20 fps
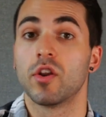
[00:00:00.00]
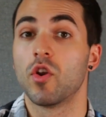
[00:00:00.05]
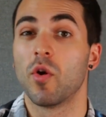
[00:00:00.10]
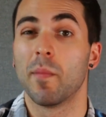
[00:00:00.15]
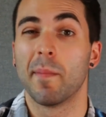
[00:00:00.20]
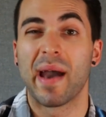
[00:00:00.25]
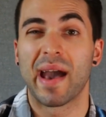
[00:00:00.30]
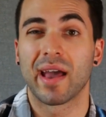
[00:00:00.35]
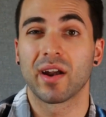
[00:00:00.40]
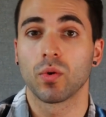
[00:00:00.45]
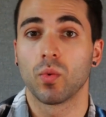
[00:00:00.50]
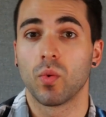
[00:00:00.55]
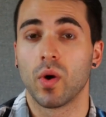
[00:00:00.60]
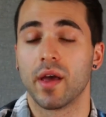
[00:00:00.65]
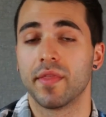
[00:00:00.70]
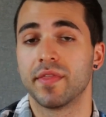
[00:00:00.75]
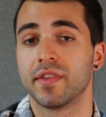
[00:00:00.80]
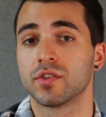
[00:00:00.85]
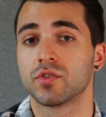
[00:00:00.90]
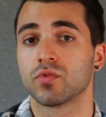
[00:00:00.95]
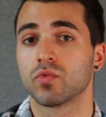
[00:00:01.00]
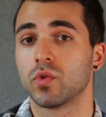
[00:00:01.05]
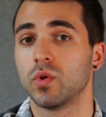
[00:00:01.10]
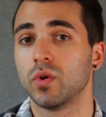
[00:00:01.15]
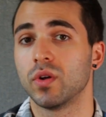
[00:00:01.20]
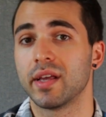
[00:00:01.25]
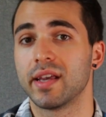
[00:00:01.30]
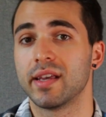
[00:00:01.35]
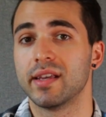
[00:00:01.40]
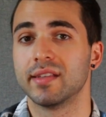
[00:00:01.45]
no matter what. This
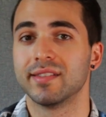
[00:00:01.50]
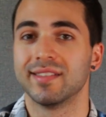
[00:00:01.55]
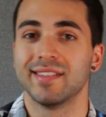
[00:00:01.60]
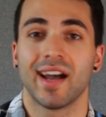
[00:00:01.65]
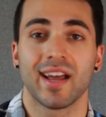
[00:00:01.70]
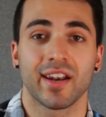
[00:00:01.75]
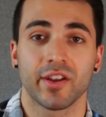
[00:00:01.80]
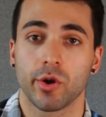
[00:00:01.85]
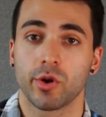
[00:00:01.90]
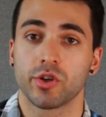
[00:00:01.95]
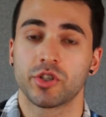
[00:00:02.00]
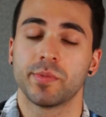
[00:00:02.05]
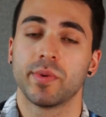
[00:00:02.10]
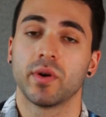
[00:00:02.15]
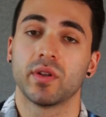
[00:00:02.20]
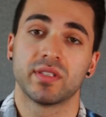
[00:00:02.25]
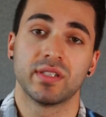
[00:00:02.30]
rule is non-negotiable.